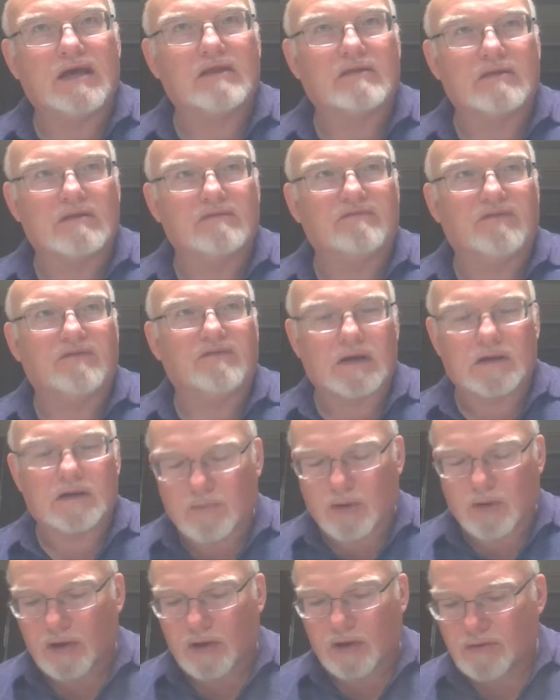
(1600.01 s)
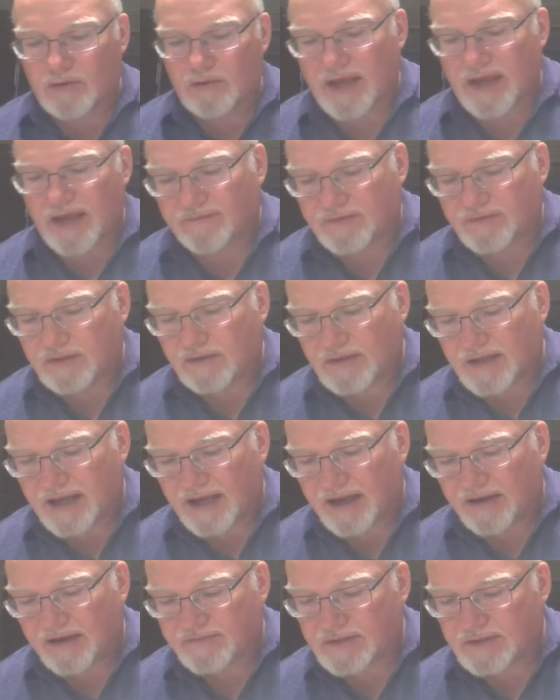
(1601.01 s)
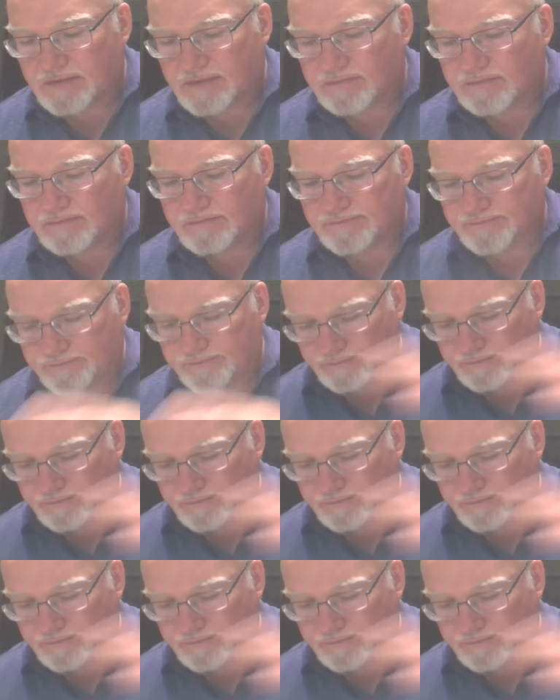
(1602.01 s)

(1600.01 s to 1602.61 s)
the death of the final martyr, they have to